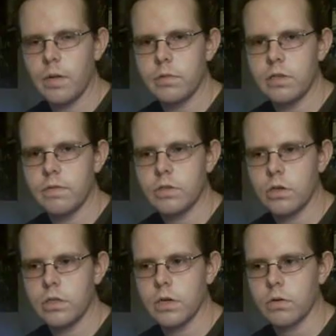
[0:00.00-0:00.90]
I believe, is
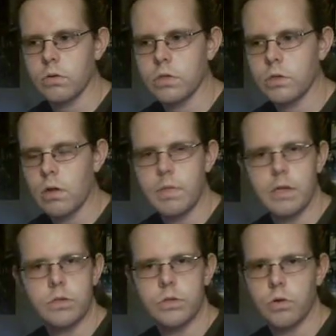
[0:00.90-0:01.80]
on there also. I'm
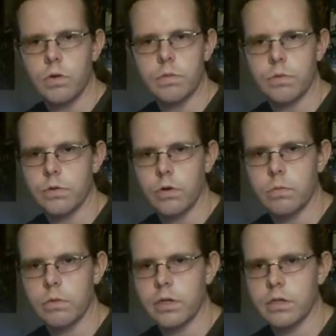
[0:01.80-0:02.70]
not sure if the
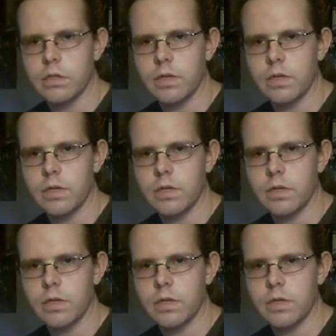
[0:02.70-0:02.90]
third one is.